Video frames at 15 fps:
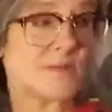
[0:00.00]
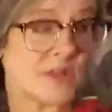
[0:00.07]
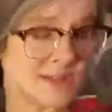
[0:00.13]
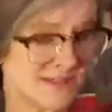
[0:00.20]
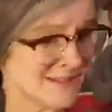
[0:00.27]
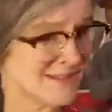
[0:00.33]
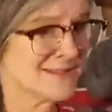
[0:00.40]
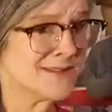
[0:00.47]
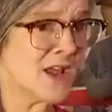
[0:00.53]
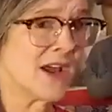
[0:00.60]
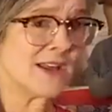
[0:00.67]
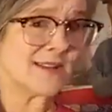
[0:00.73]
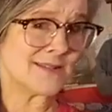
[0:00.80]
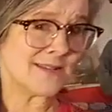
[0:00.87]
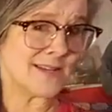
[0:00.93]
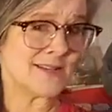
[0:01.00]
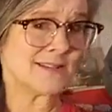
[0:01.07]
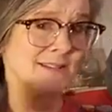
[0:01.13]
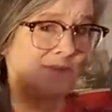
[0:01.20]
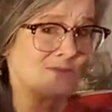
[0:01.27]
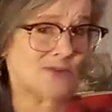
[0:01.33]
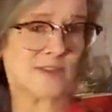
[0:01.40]
this is not as
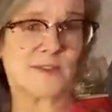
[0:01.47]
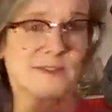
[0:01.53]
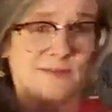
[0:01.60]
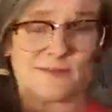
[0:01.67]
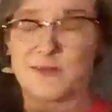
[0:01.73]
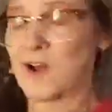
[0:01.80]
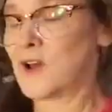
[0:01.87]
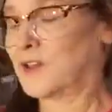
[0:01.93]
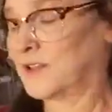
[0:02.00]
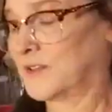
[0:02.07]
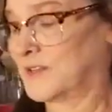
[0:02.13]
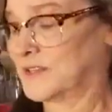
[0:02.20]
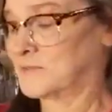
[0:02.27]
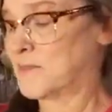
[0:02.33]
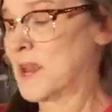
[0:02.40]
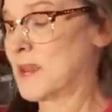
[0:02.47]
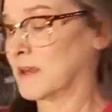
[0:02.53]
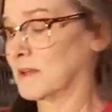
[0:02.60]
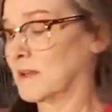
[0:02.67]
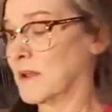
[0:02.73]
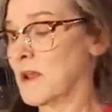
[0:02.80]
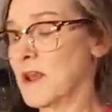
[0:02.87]
easy with all of this paint.
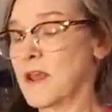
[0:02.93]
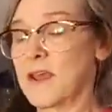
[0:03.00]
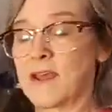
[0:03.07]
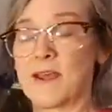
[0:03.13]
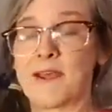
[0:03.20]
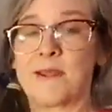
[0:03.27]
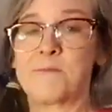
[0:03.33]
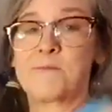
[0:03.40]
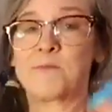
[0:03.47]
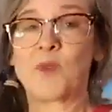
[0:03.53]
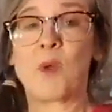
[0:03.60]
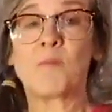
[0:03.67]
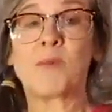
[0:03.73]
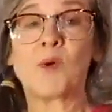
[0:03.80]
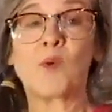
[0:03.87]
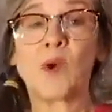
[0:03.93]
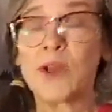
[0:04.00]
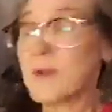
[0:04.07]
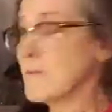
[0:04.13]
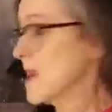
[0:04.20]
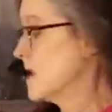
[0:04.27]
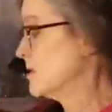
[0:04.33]
But we're
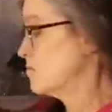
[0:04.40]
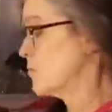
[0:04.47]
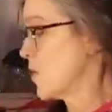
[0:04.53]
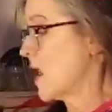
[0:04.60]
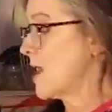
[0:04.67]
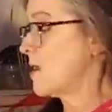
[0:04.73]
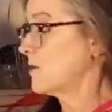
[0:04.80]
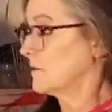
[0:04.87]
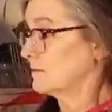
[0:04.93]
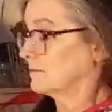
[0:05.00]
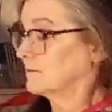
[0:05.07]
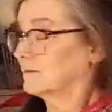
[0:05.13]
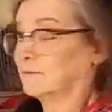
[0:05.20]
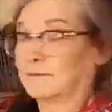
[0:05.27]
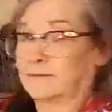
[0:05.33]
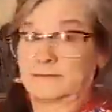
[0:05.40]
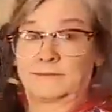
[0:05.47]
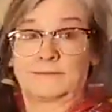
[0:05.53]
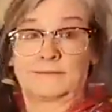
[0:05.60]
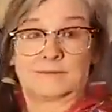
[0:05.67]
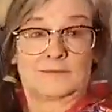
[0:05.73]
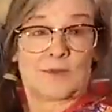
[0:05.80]
going to make brown
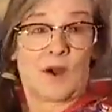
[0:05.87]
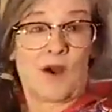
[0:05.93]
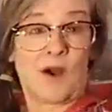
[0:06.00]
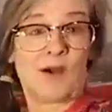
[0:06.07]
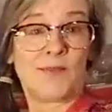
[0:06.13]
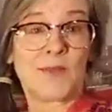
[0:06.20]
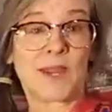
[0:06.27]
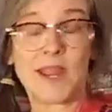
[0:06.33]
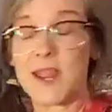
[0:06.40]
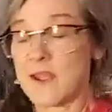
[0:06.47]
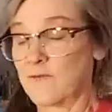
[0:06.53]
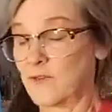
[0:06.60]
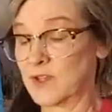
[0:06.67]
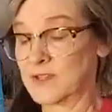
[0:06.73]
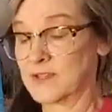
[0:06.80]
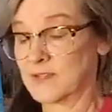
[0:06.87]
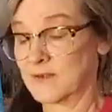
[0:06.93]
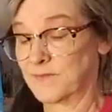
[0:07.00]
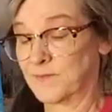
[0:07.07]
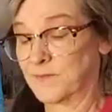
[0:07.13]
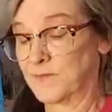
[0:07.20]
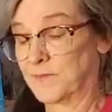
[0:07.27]
on the canvas.
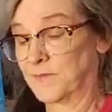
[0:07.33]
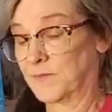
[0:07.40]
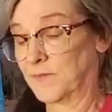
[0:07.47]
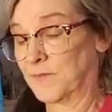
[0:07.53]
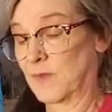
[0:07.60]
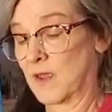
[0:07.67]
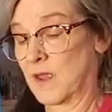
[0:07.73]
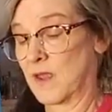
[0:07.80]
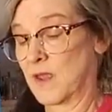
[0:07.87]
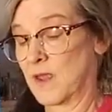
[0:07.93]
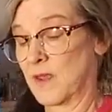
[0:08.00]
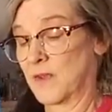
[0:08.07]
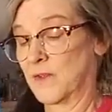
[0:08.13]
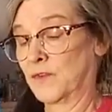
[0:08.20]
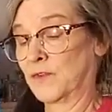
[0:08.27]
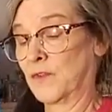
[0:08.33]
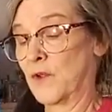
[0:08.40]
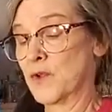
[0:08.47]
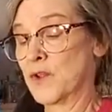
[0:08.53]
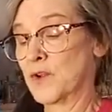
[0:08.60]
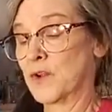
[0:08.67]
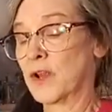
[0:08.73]
So
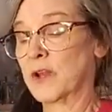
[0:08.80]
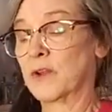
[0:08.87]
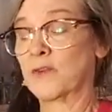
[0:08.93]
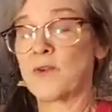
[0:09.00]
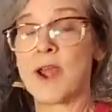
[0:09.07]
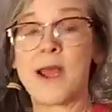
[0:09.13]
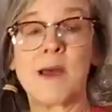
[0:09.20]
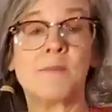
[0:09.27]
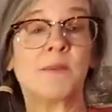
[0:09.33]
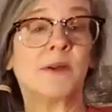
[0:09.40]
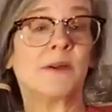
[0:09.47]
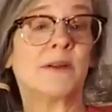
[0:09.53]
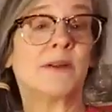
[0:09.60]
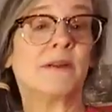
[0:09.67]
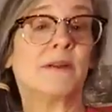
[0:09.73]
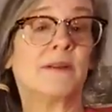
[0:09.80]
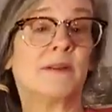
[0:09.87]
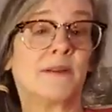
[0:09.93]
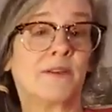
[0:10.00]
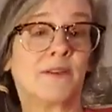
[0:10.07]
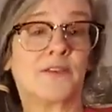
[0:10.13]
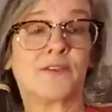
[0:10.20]
you're going to grab
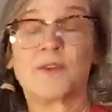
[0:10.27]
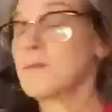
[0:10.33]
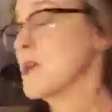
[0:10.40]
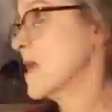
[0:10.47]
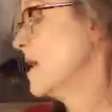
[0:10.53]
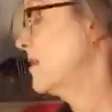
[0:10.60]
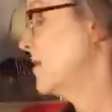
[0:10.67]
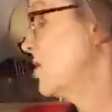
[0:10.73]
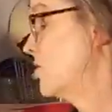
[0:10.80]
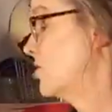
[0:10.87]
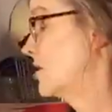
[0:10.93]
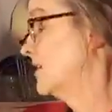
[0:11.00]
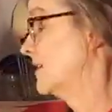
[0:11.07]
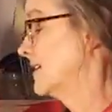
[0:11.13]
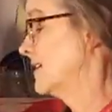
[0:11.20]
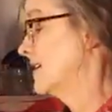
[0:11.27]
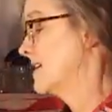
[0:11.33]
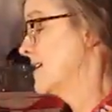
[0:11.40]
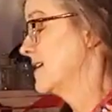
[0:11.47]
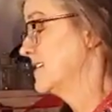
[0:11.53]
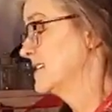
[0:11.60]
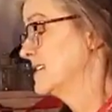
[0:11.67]
some yellow,
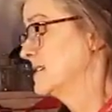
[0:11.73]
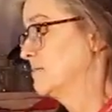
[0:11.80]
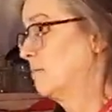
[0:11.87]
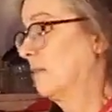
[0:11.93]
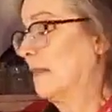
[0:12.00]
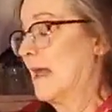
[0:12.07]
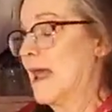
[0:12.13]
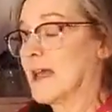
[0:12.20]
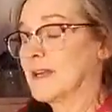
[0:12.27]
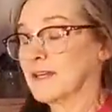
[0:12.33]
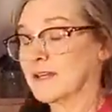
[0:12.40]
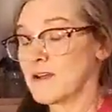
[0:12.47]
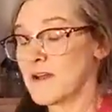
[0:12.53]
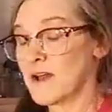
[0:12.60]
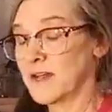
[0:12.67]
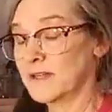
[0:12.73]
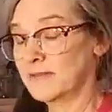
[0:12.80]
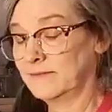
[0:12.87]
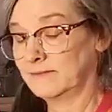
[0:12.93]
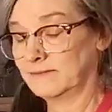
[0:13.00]
splat it on,